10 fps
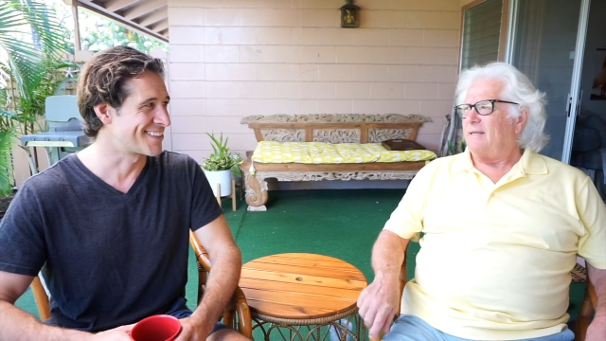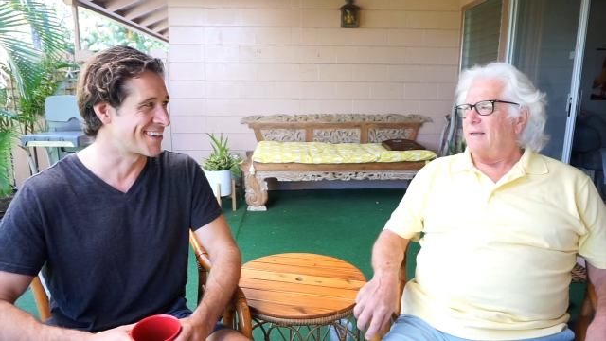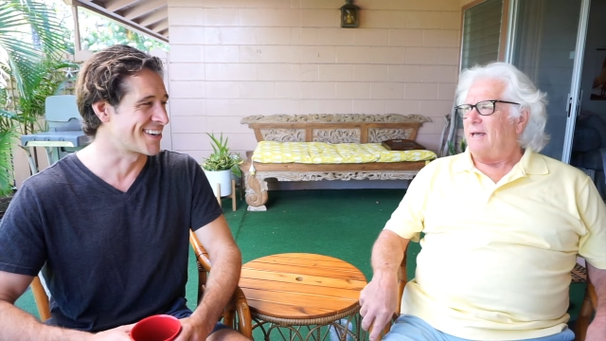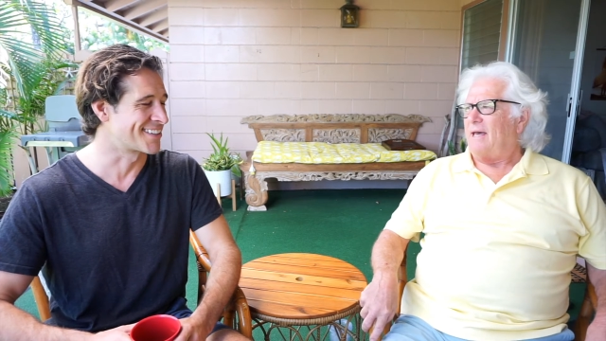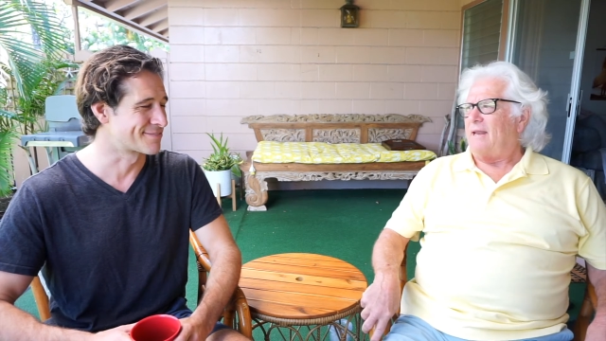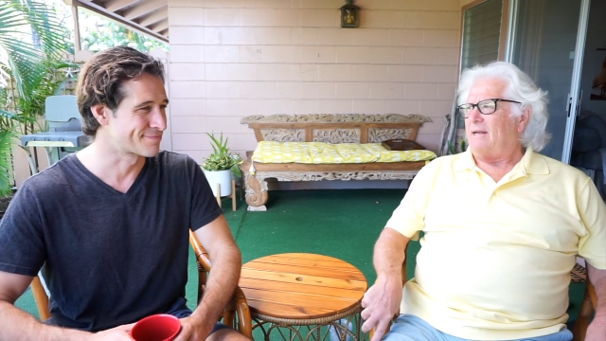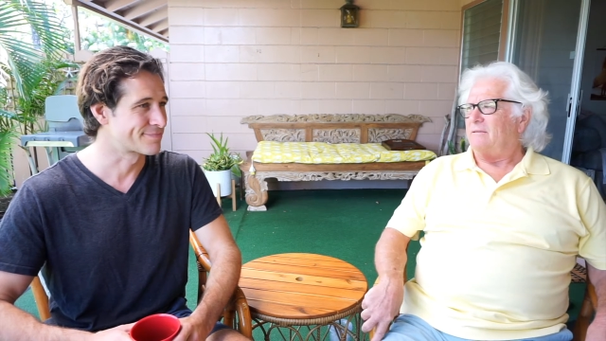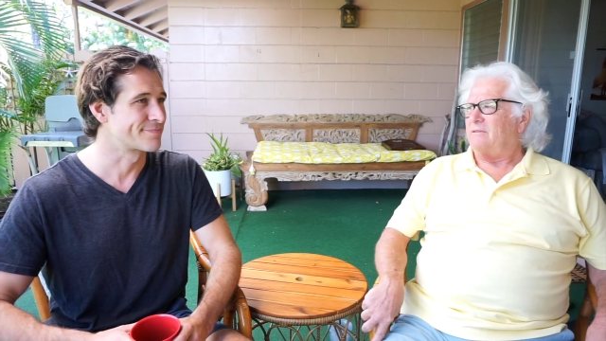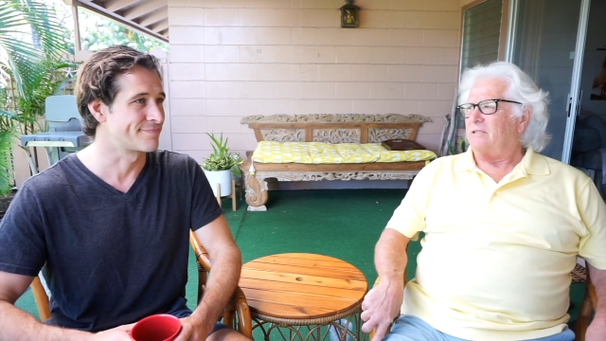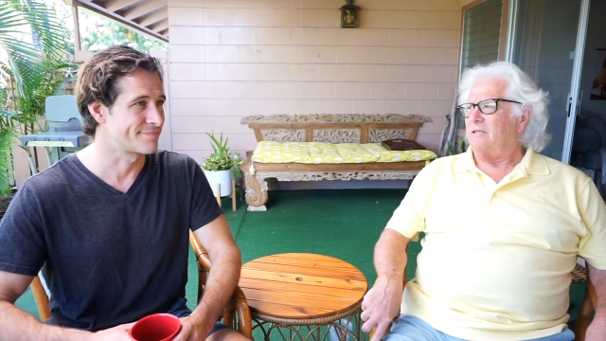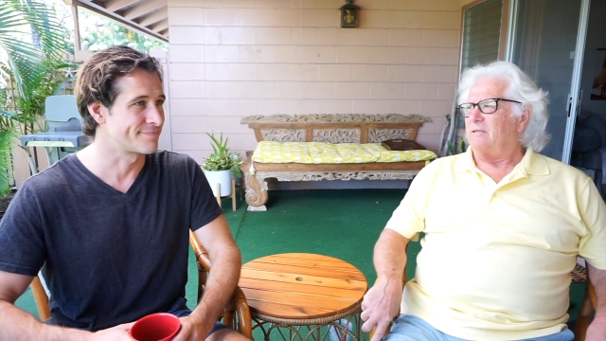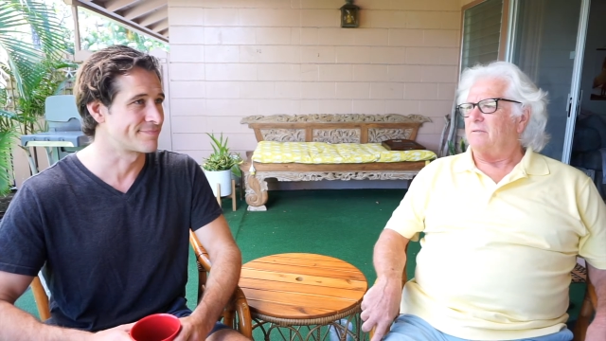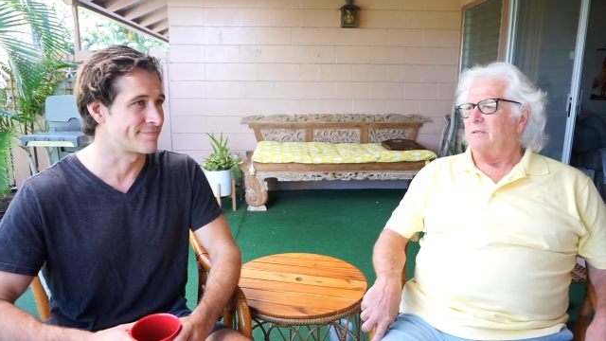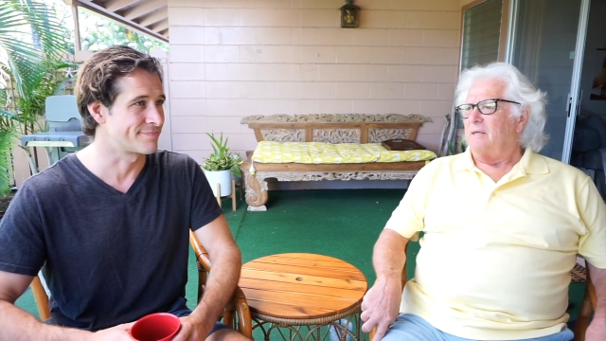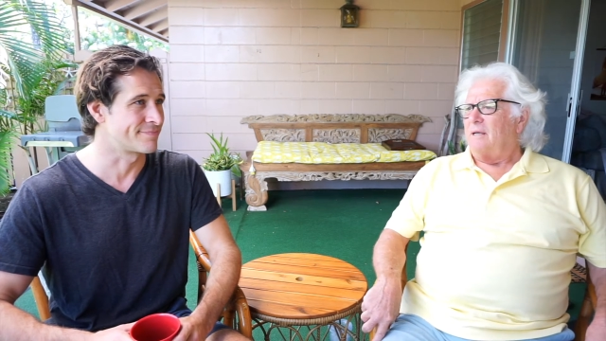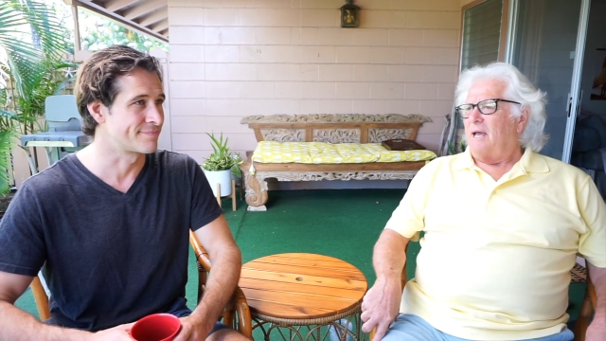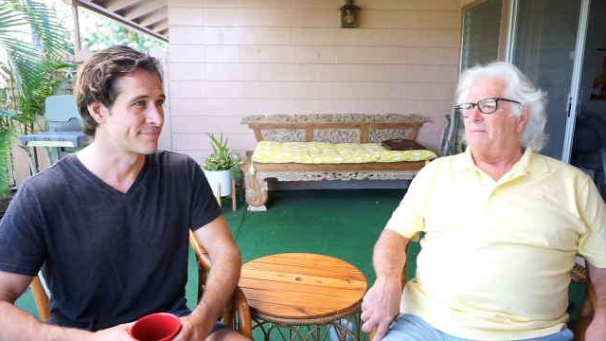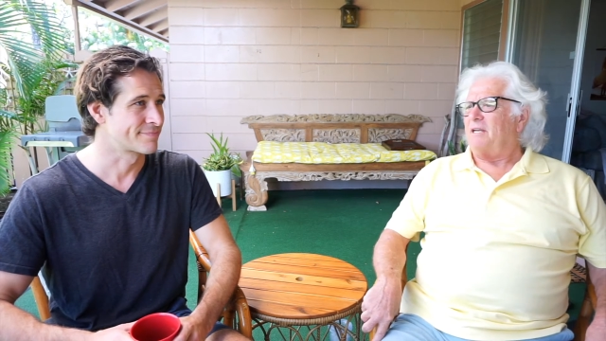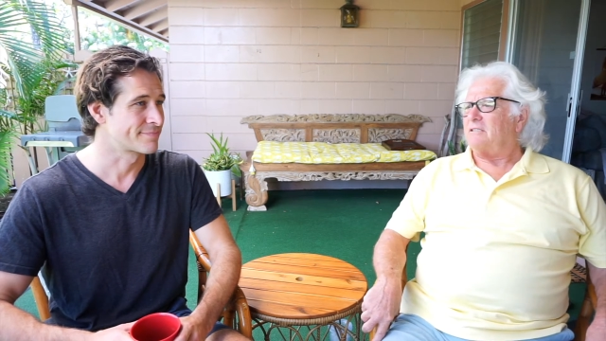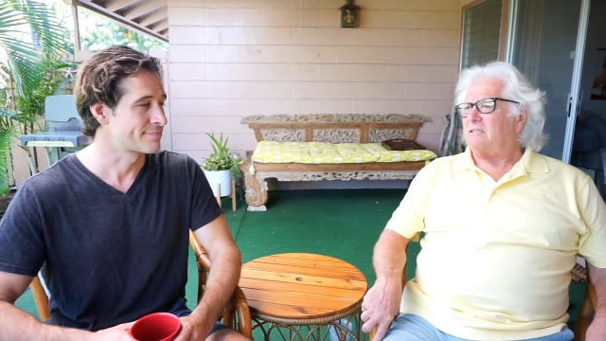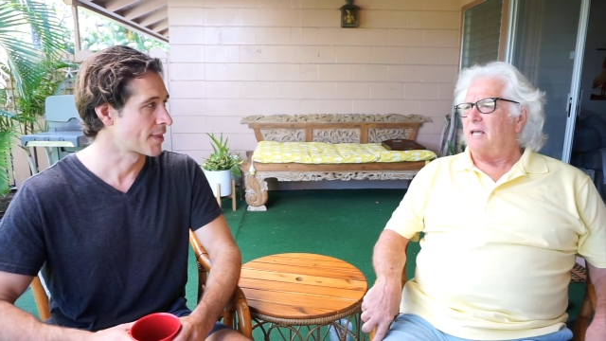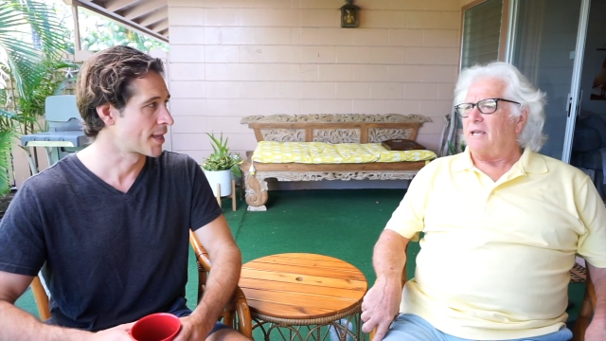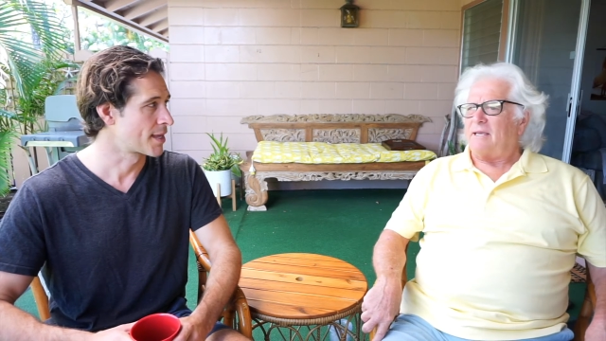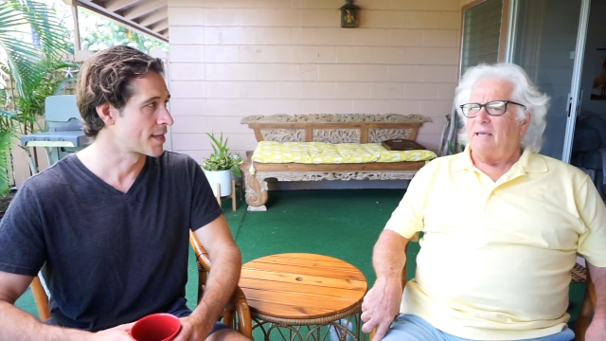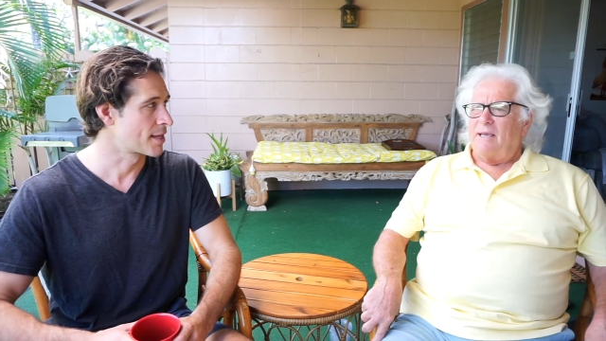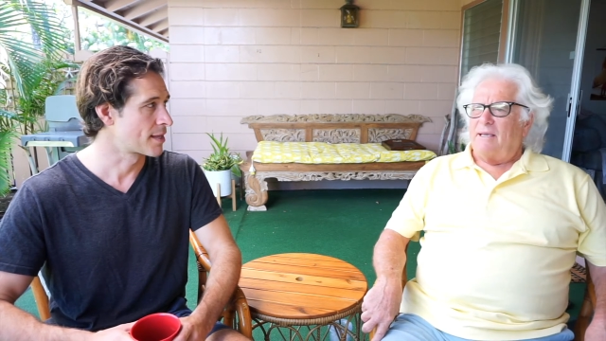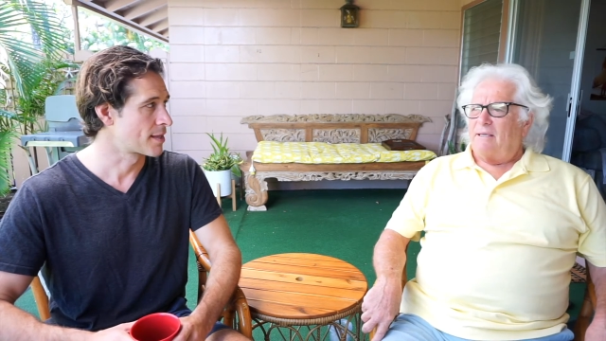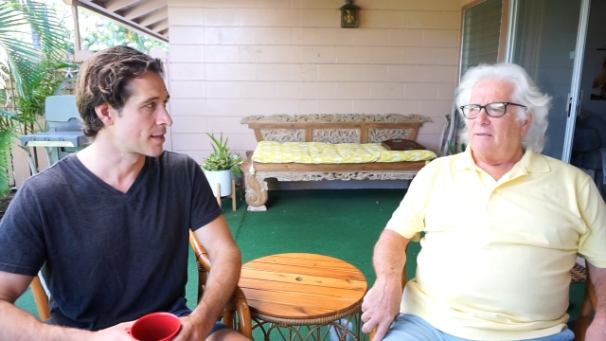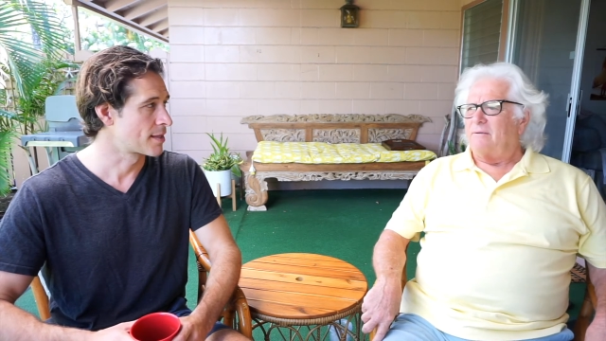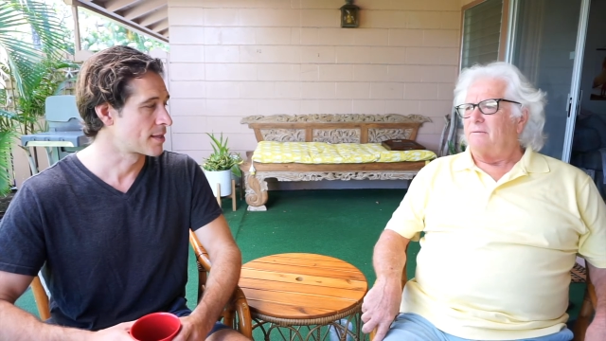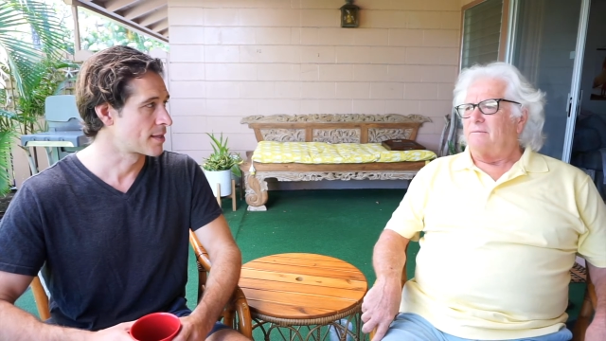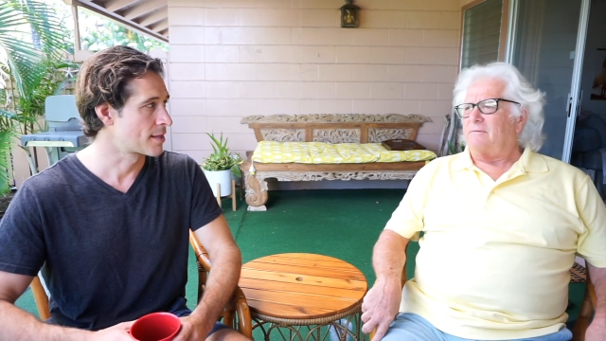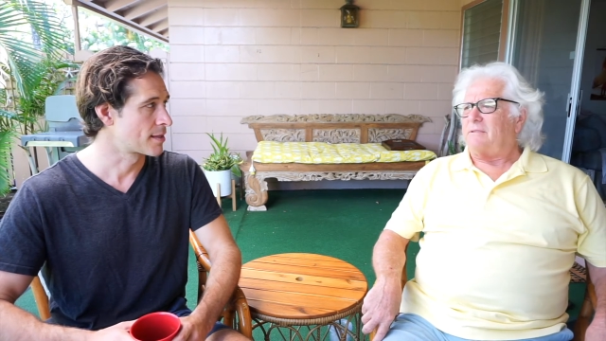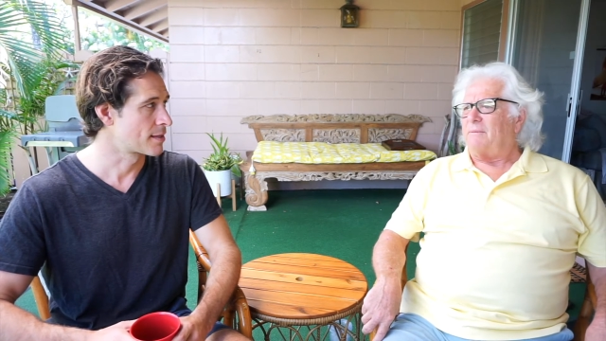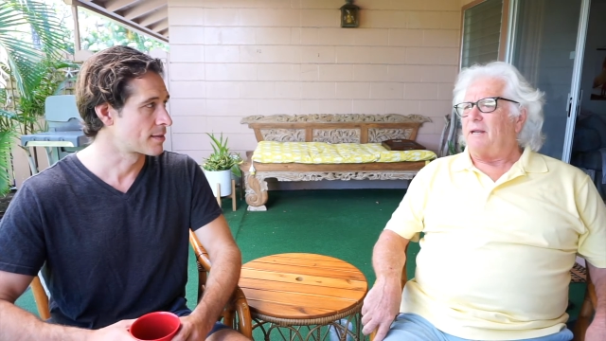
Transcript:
Speaker 1: All right. on it? So, mm-hmm. I mean, it's like you, somebody